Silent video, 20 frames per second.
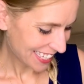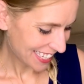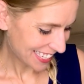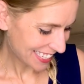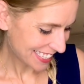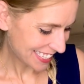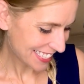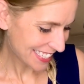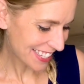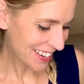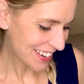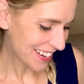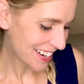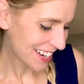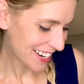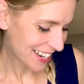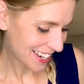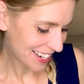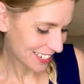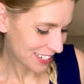These
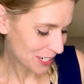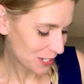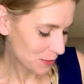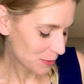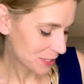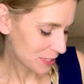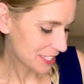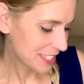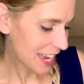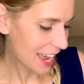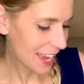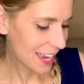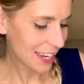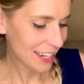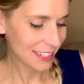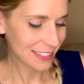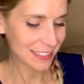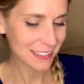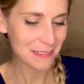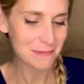are new with
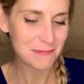tags,